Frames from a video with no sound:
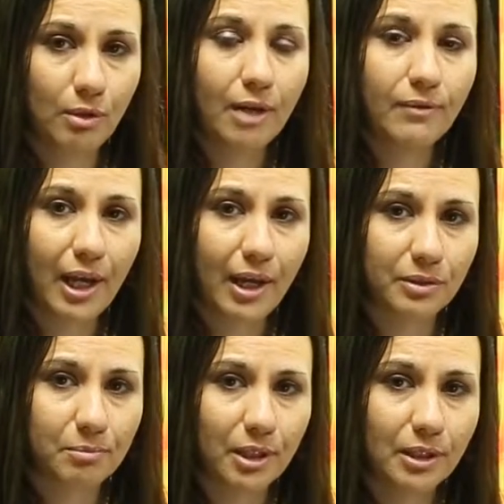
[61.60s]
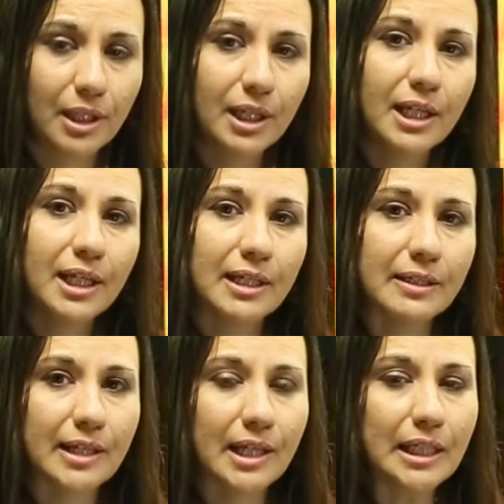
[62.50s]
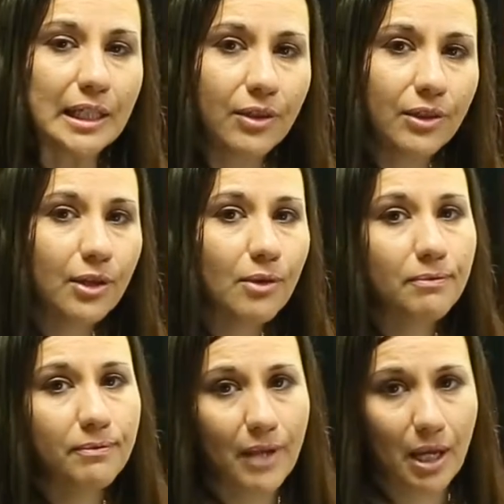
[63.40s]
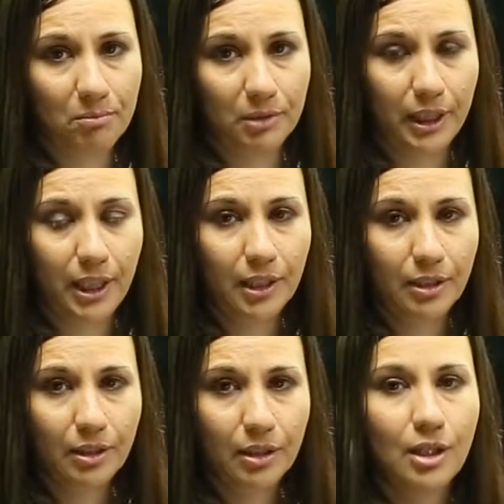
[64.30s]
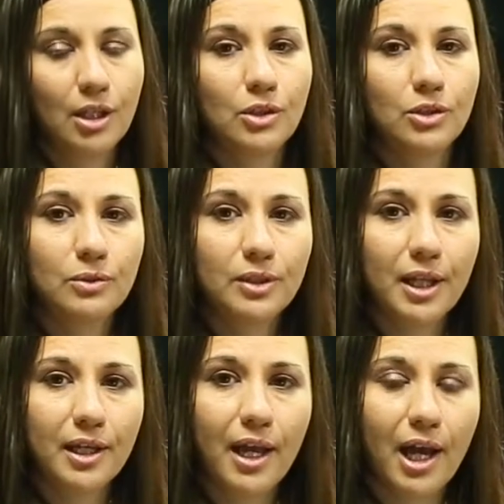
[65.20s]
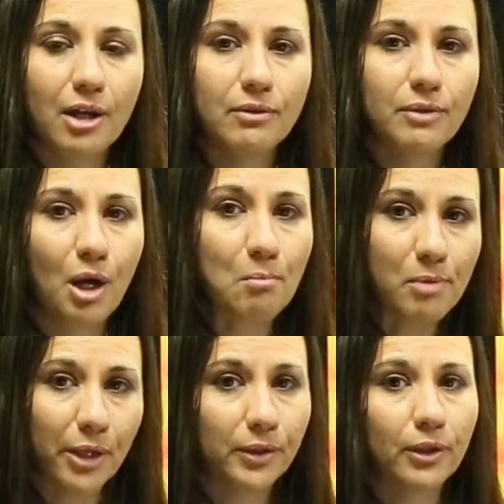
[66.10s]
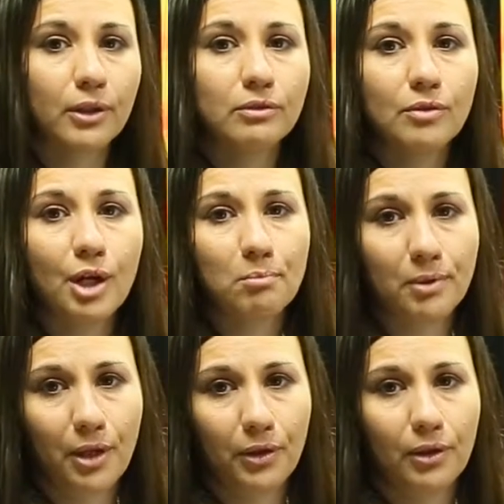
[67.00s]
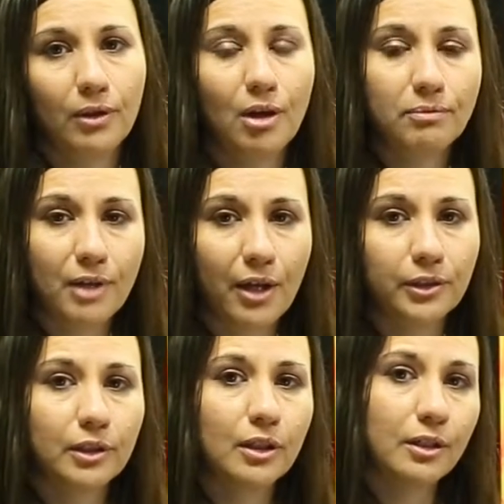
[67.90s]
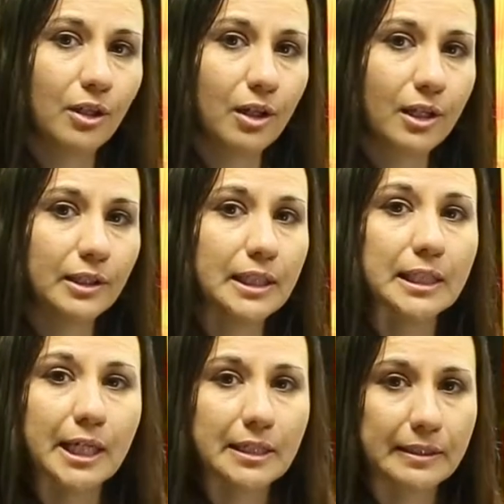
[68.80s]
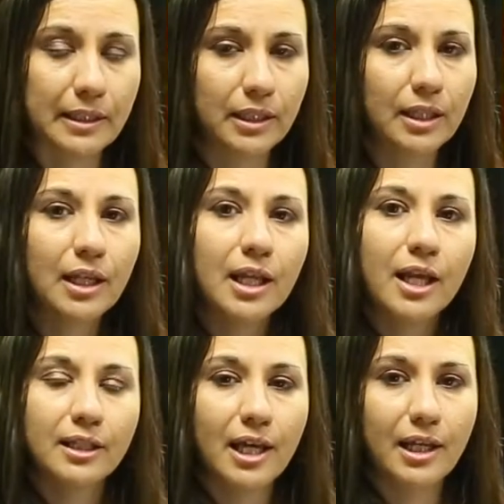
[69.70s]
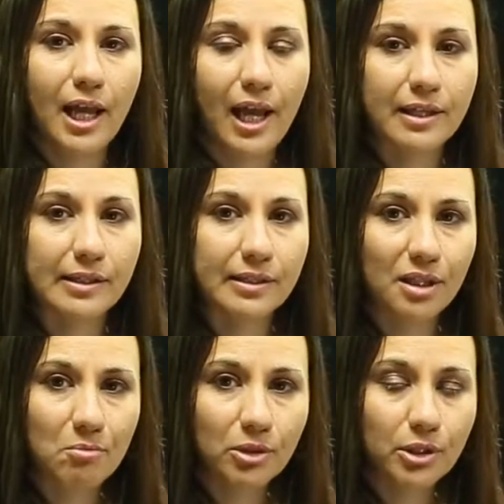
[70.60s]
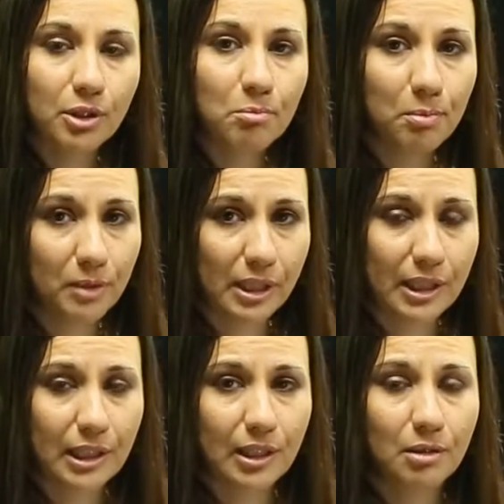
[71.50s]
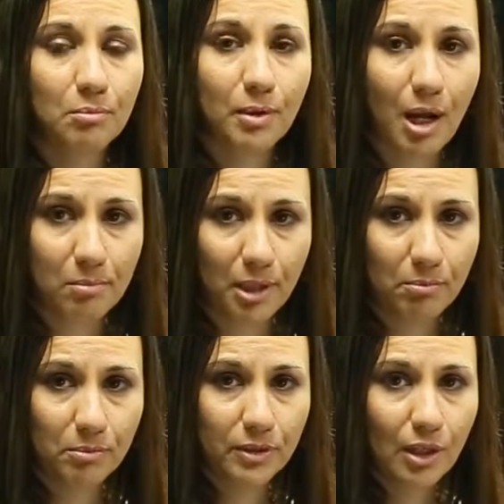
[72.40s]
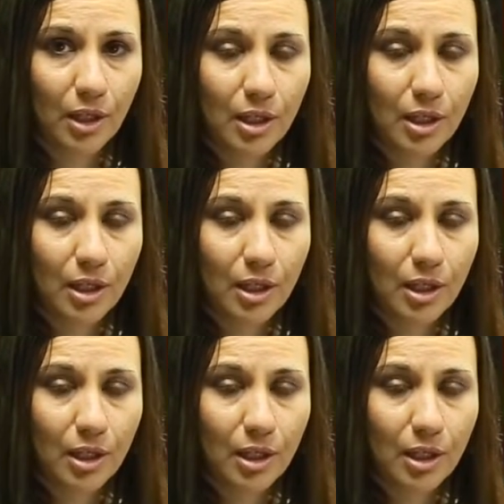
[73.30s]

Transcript: have asthma, is that in their family, do they have a mother, a brother, a father, an aunt, a cousin that has similar breathing problems?